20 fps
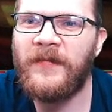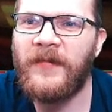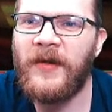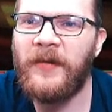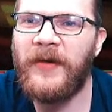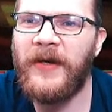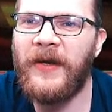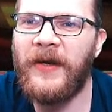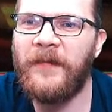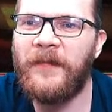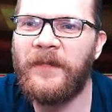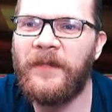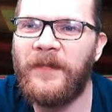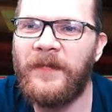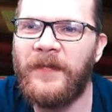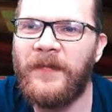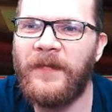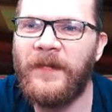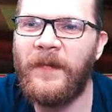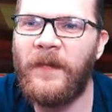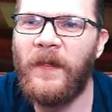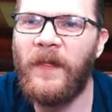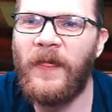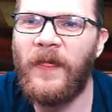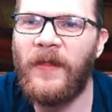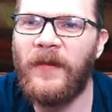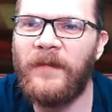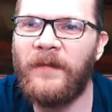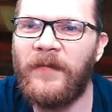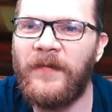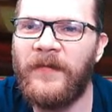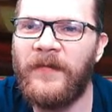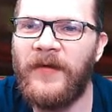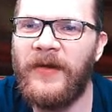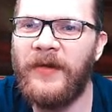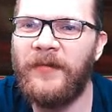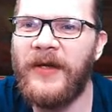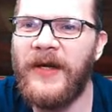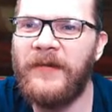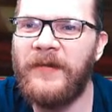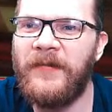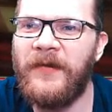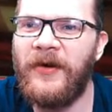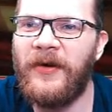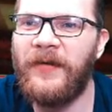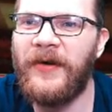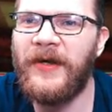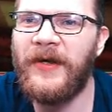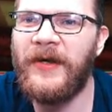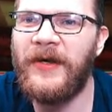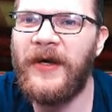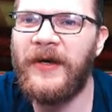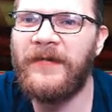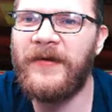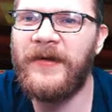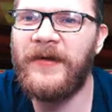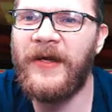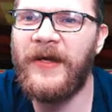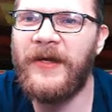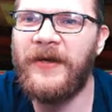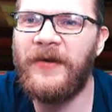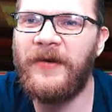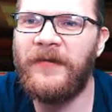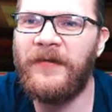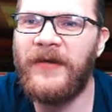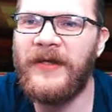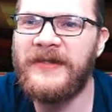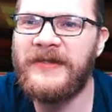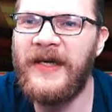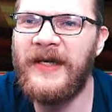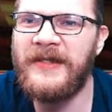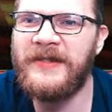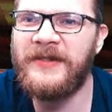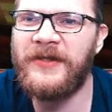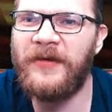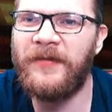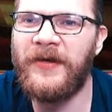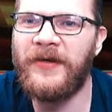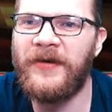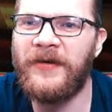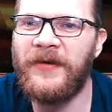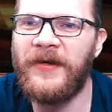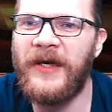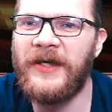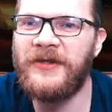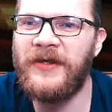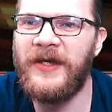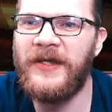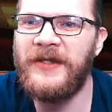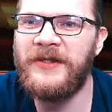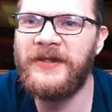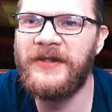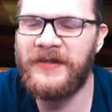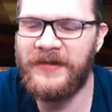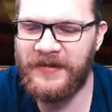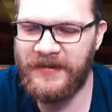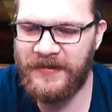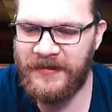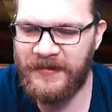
But yeah. Only became Thronebreaker after taking your advice. Nice, Robert. Congratulations.